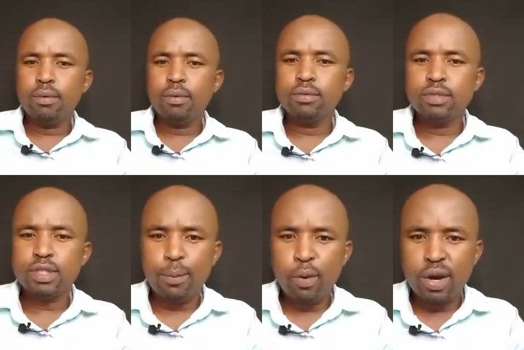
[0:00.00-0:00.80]

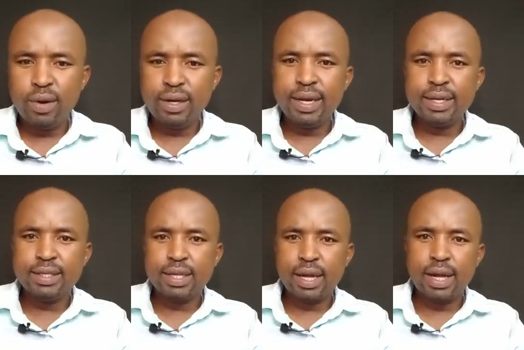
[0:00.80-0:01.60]
Someone will get
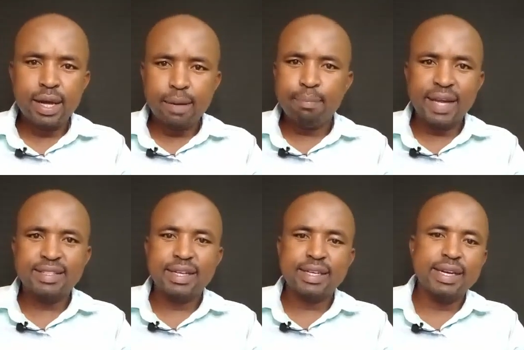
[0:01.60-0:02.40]
price
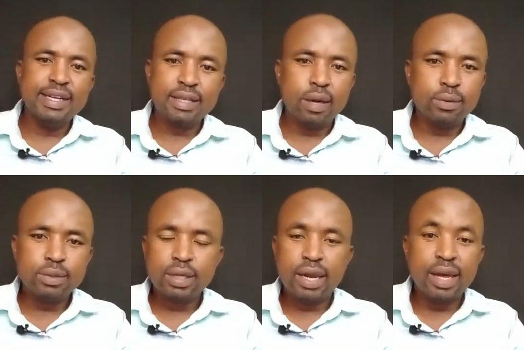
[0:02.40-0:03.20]
at a discount,
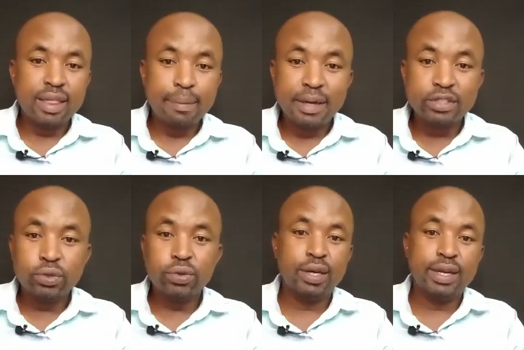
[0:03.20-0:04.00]
another person
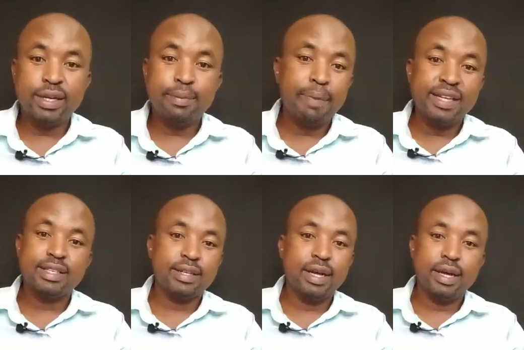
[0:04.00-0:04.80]
will get price
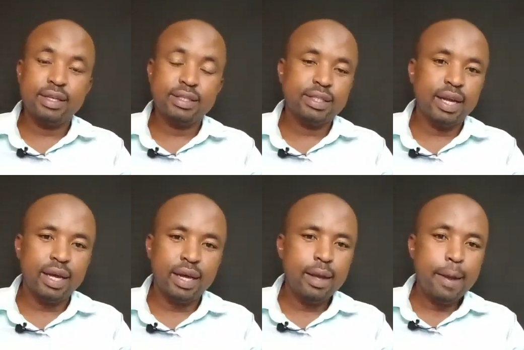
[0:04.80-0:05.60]

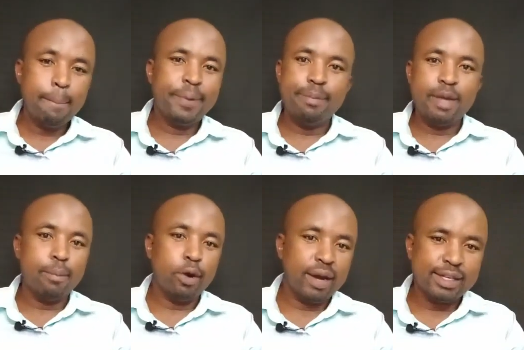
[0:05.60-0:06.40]
at premium
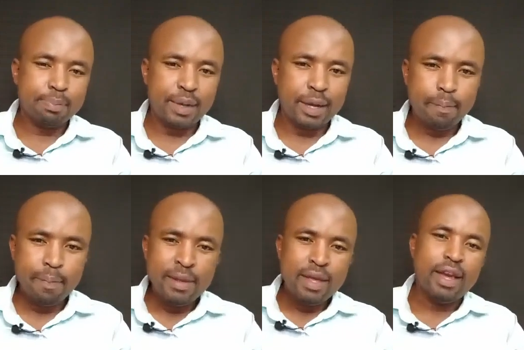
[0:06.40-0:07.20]
or at par.
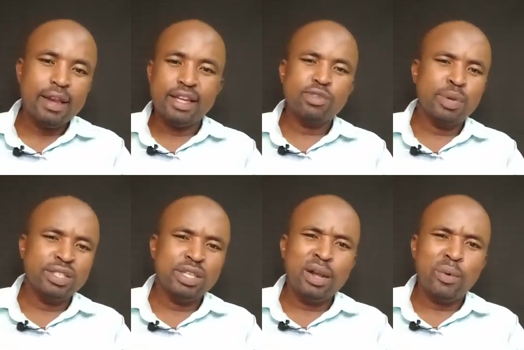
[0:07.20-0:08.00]
And
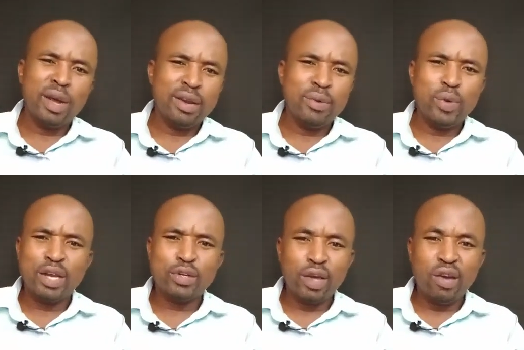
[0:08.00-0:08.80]
especially when we are
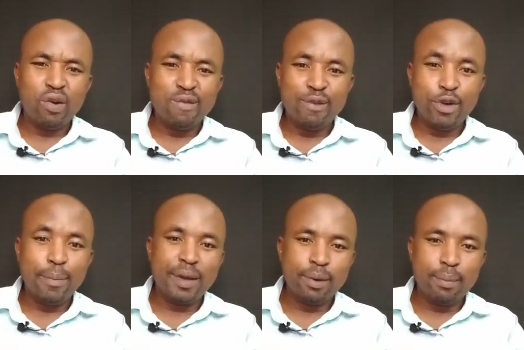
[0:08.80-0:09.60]
talking of
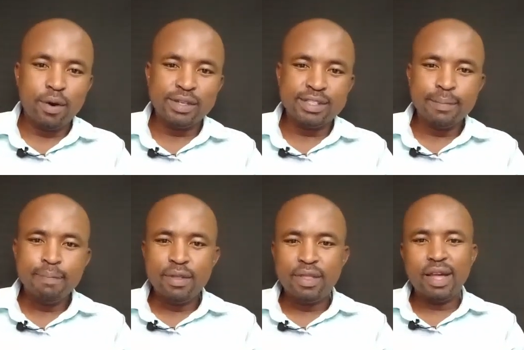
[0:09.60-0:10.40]
reopened bonds,
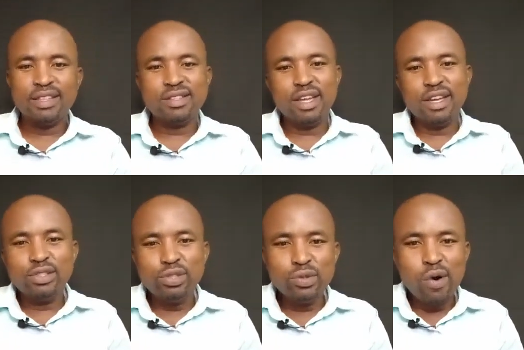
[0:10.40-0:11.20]
there is the
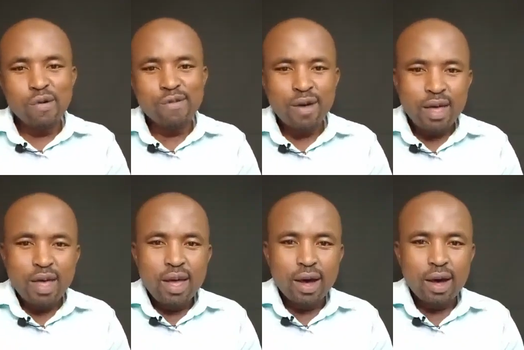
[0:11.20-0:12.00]
issue of
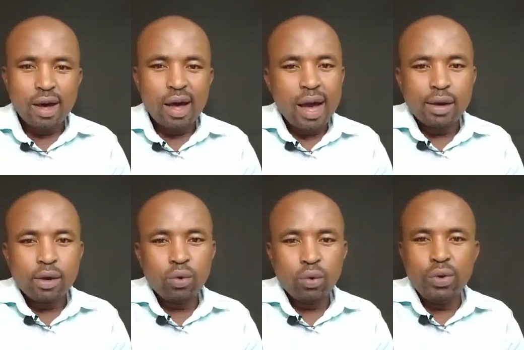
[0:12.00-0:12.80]

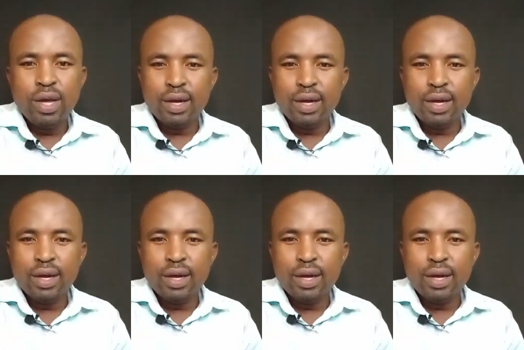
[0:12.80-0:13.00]
accrued